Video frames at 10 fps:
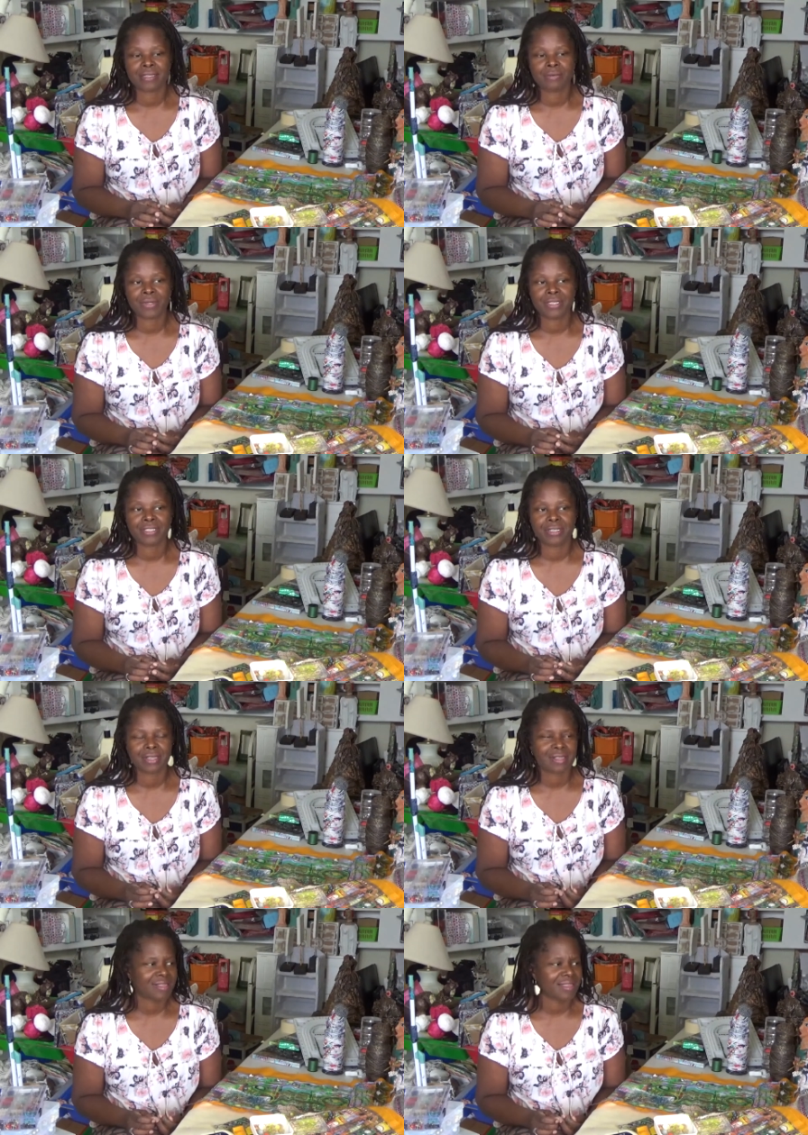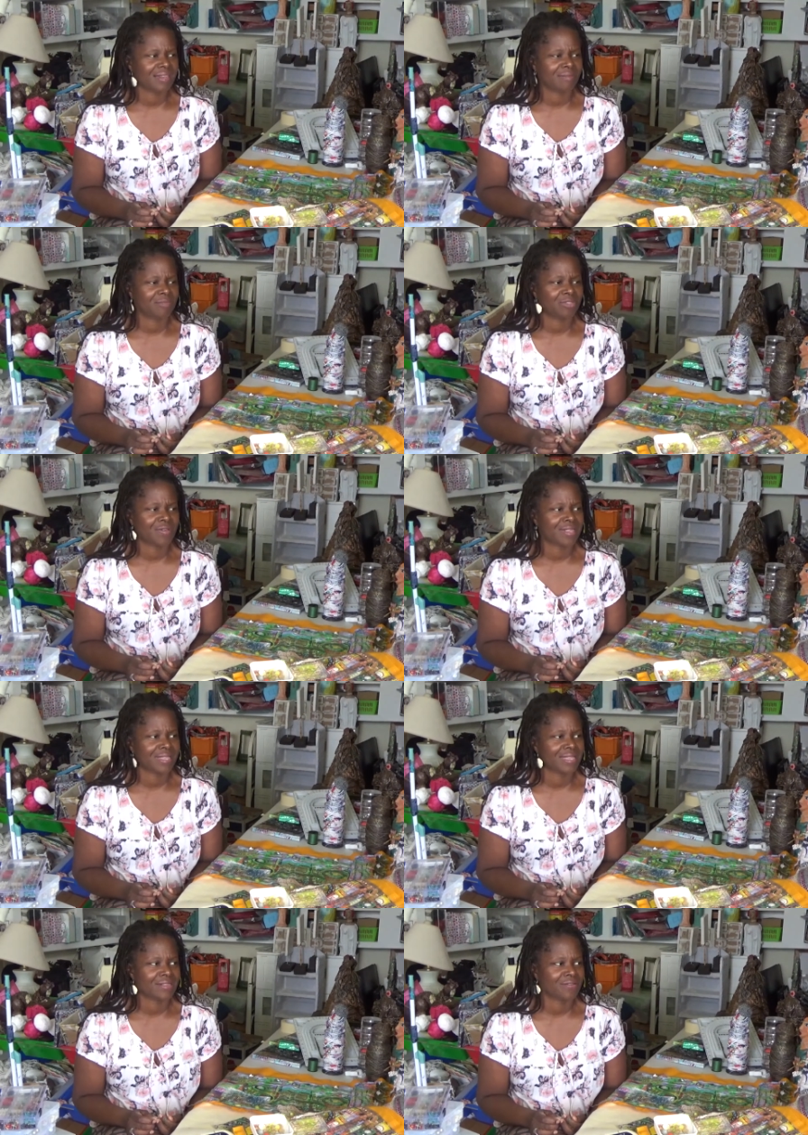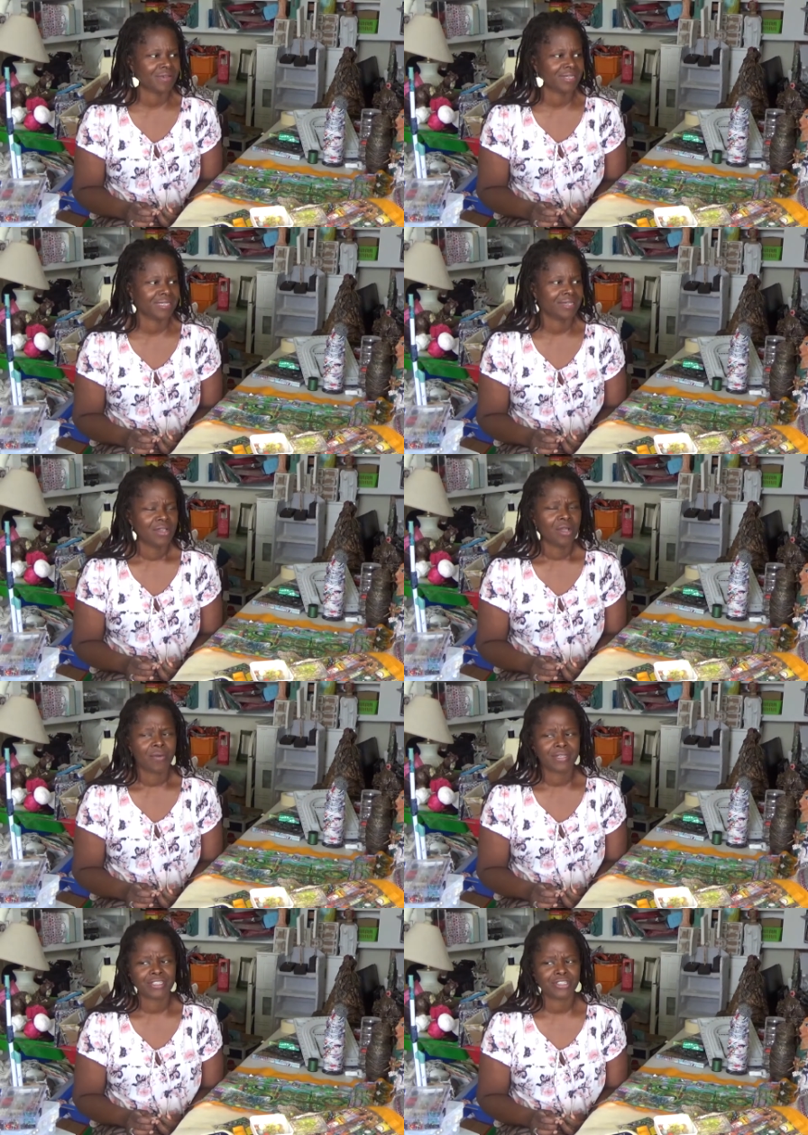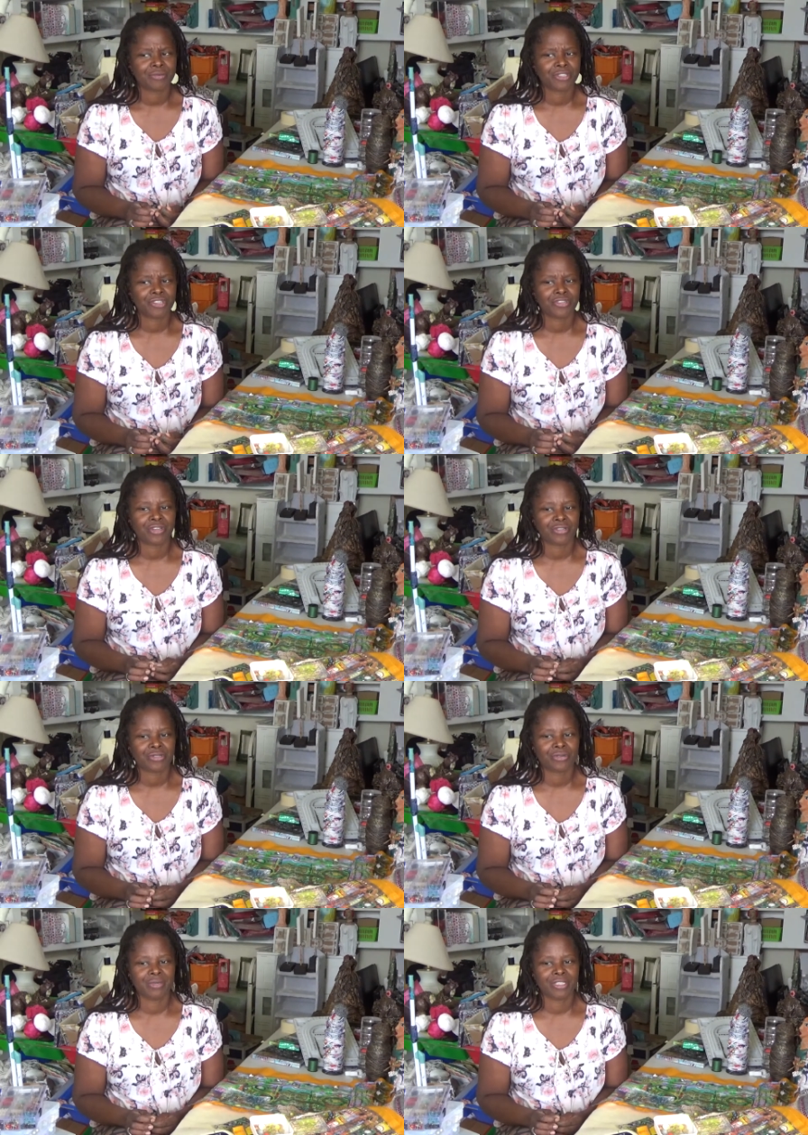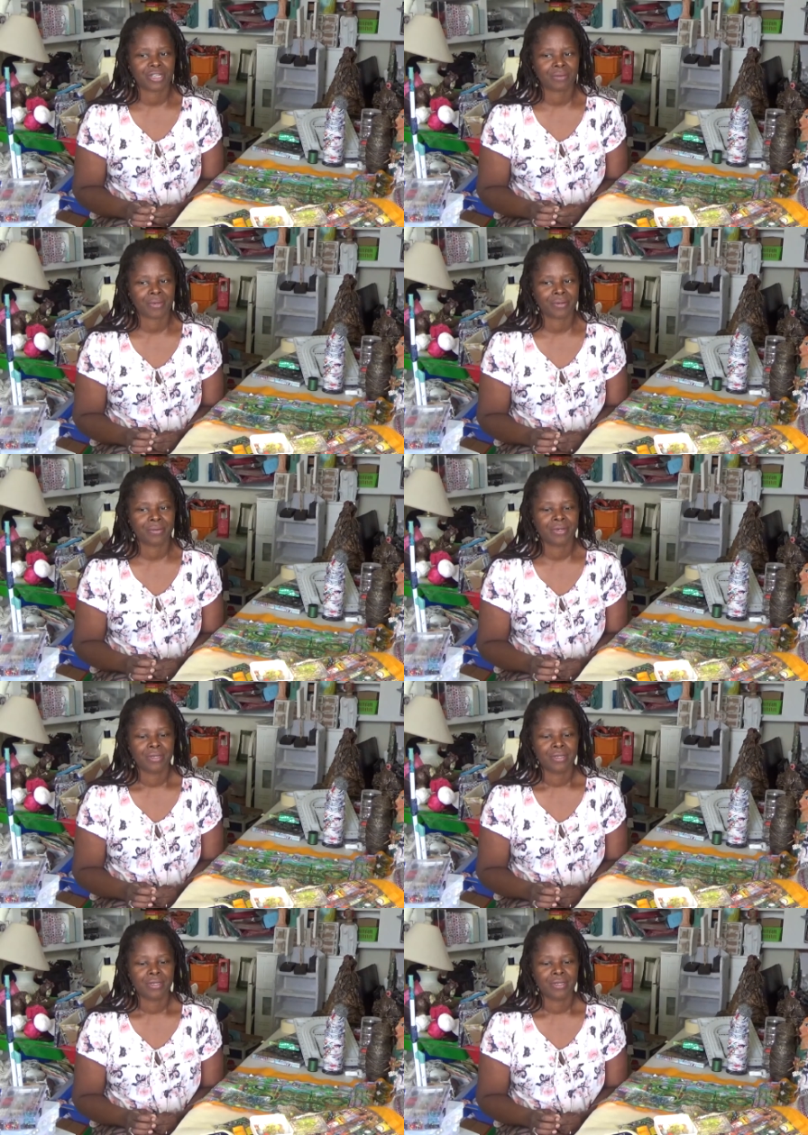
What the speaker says: And I wanted to, as I said, I'm sure I said this already, I wanted to do a studio tour, which I will